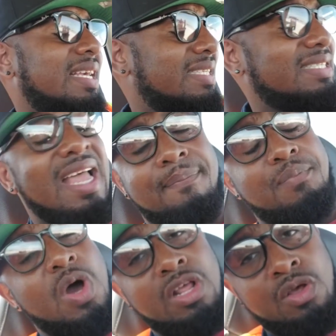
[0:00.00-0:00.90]
He's not
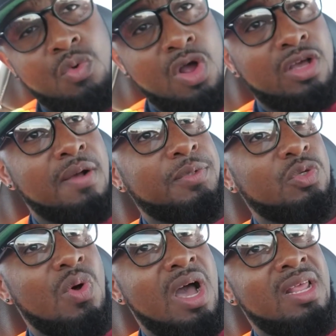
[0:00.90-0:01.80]
part of the World Cup
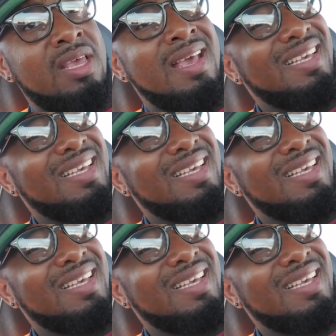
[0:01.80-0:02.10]
squad.